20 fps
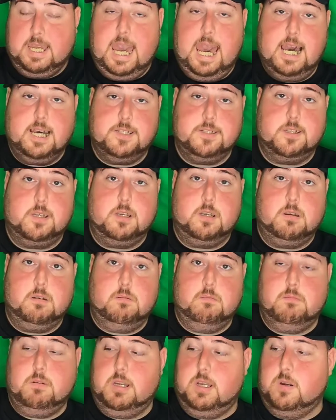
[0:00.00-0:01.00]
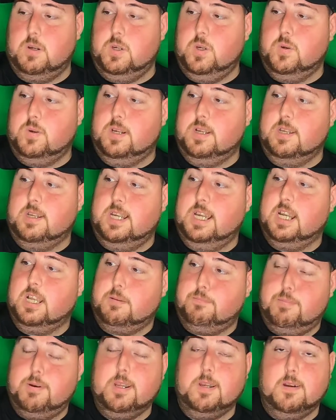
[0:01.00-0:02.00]
casting. You know, you can get
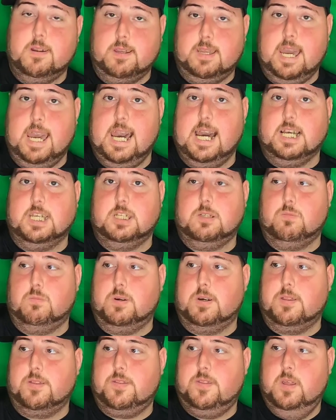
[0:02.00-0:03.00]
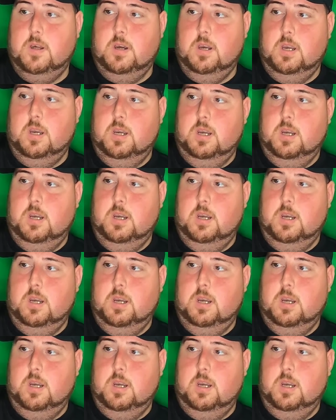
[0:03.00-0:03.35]
a pretty good cast with